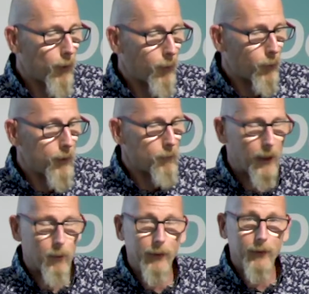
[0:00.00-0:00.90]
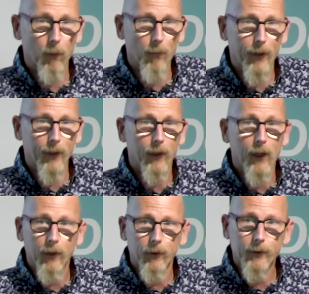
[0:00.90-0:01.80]
I thought it may be something
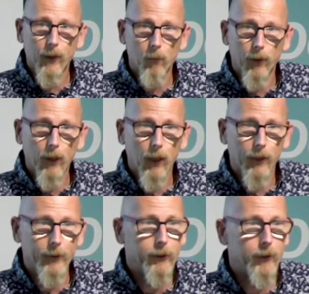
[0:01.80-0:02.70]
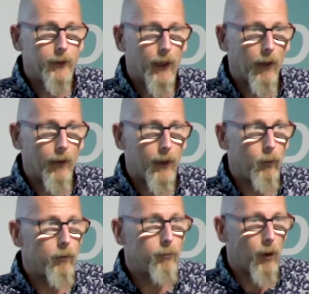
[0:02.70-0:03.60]
that some of the clinicians out there
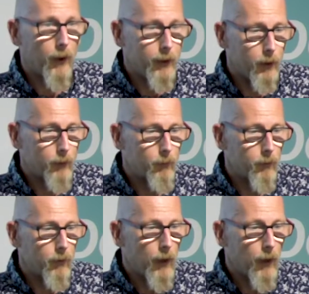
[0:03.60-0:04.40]
would find useful.